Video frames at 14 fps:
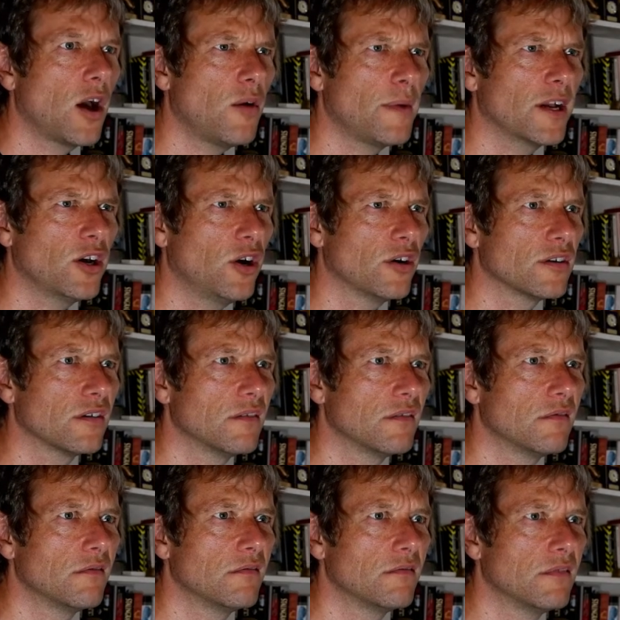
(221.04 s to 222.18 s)
Oh my God,
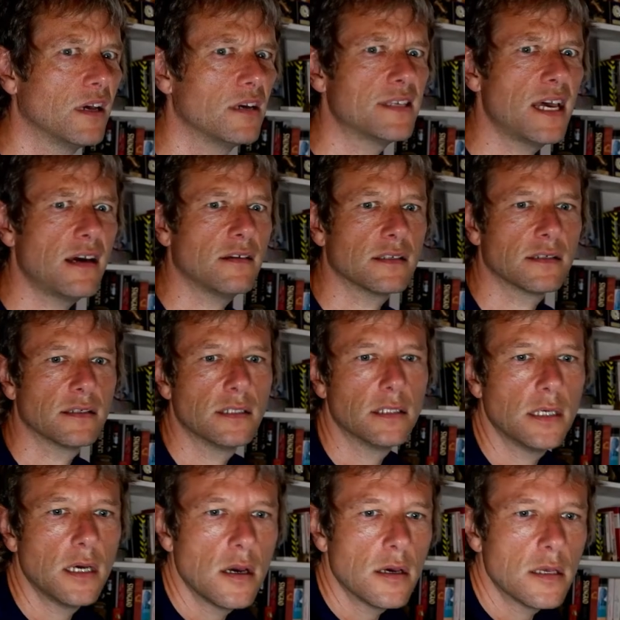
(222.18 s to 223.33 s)
no sound.
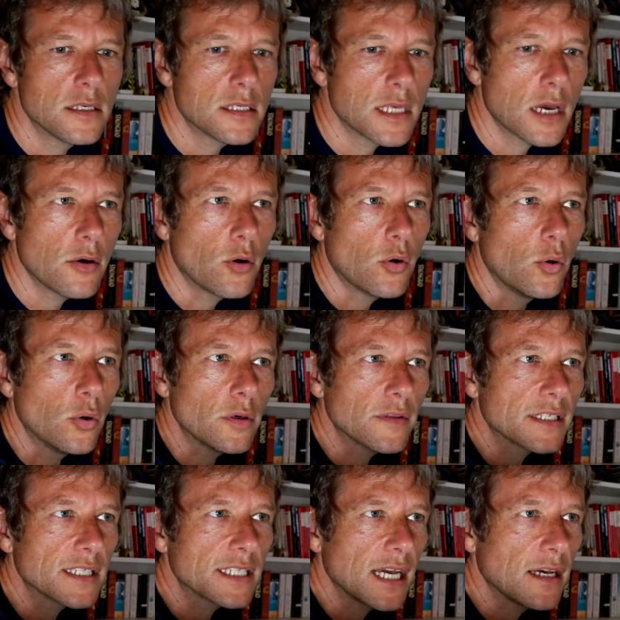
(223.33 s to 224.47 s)
So all of
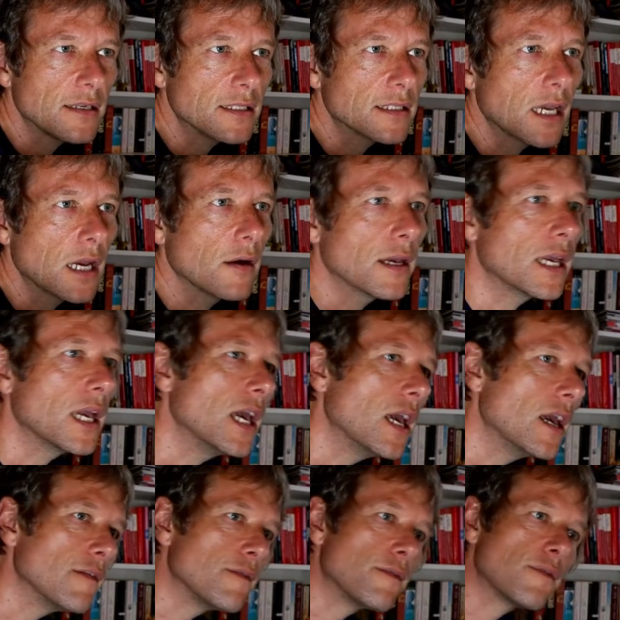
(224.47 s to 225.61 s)
the sound is going
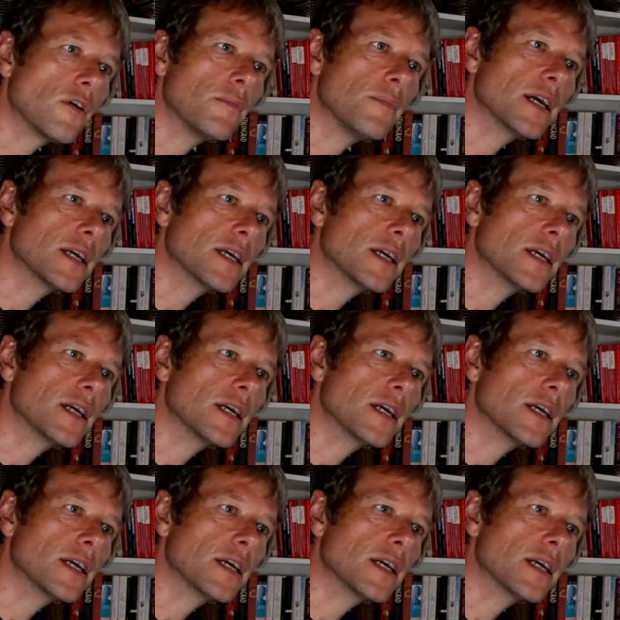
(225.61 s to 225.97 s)
from